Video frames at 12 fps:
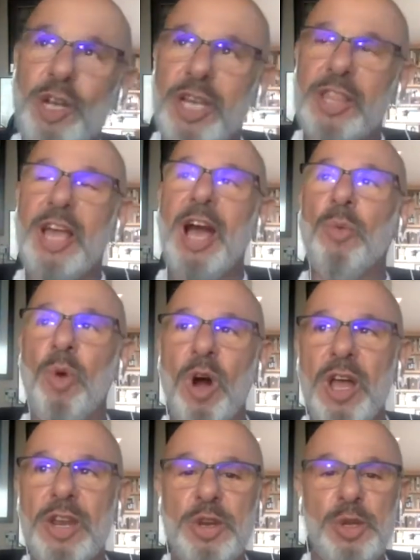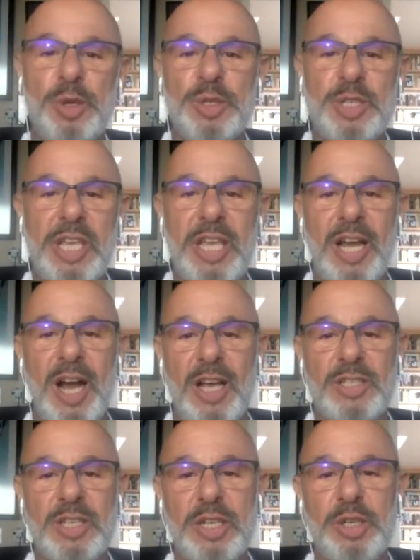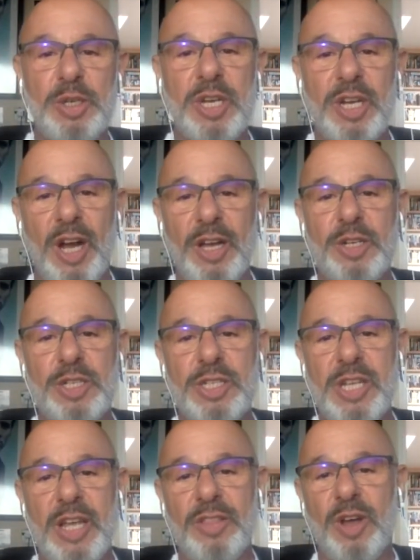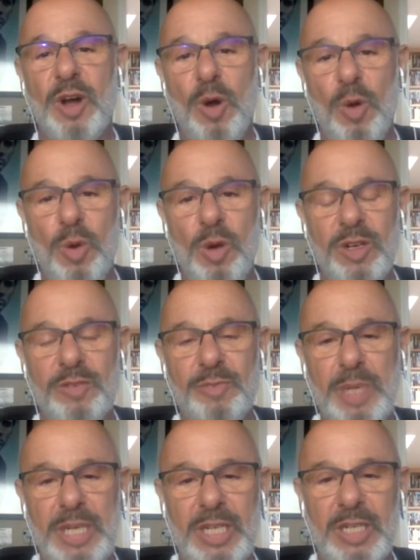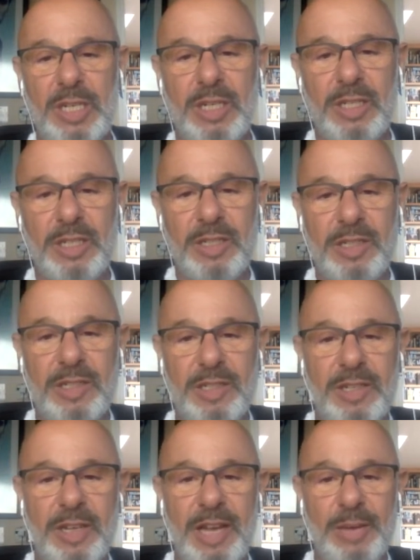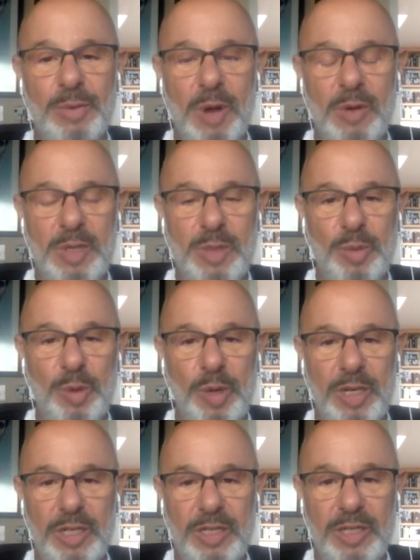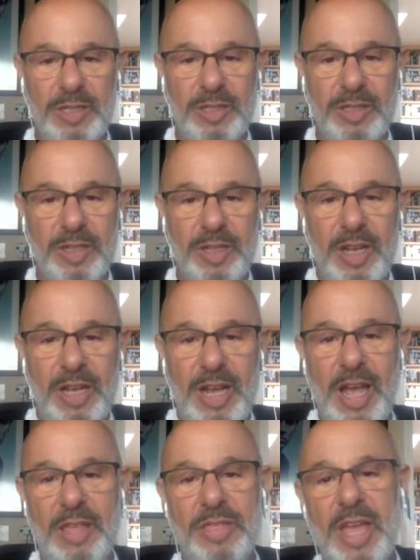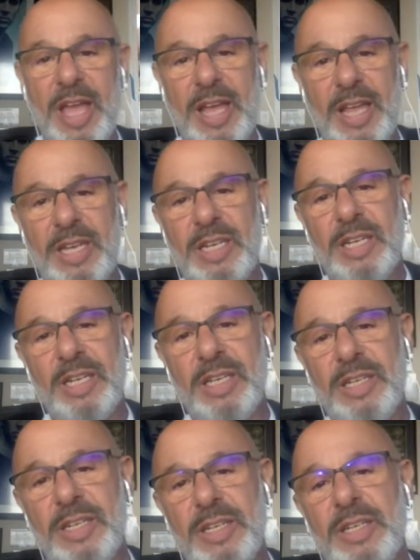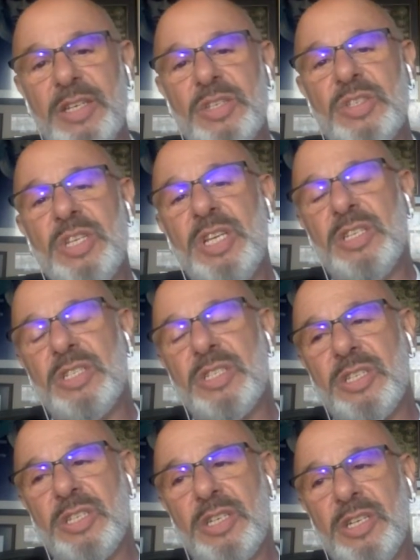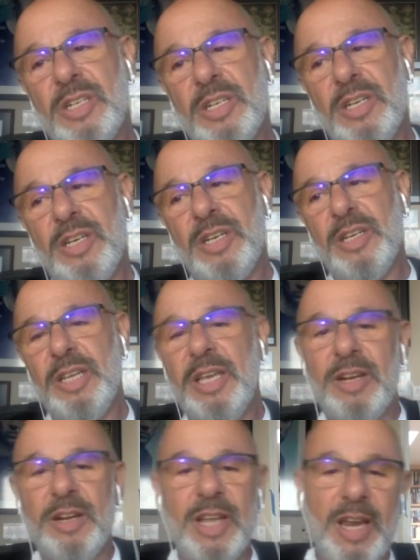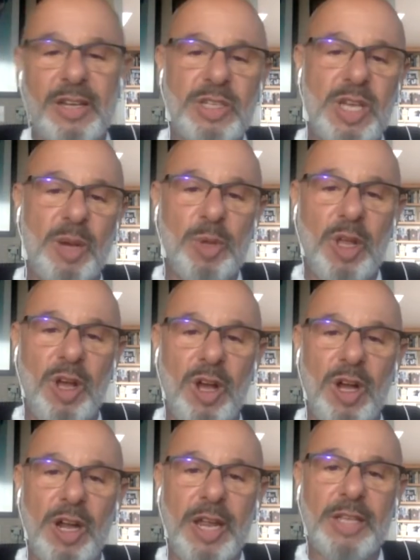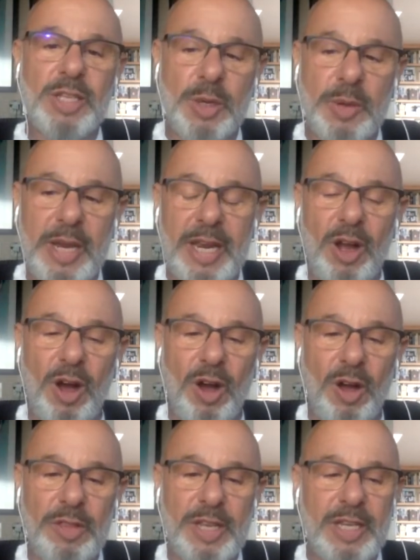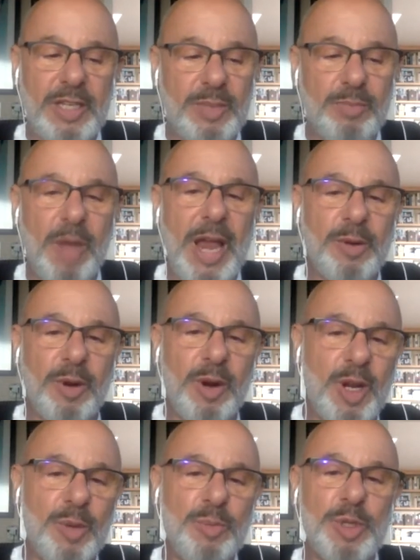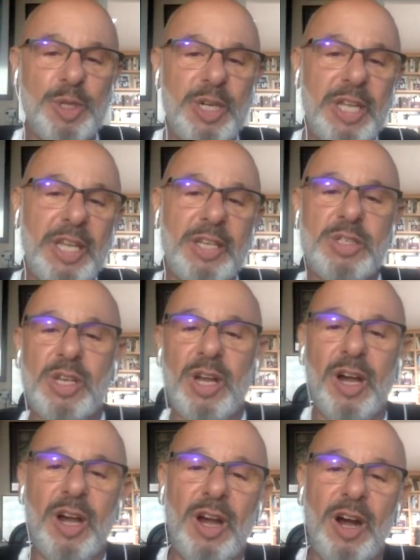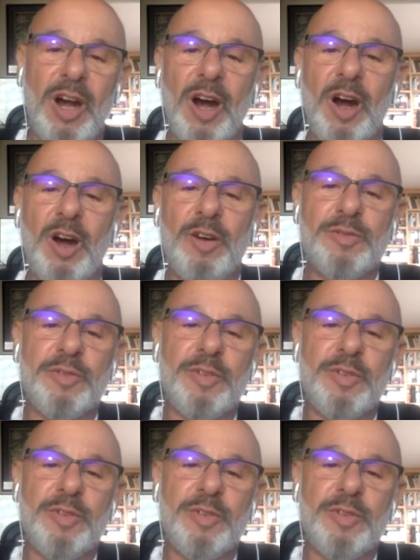in that one news kiosk and you could understand the whole world of media and what was important. And then since the internet has come along, it's created all these micro communities of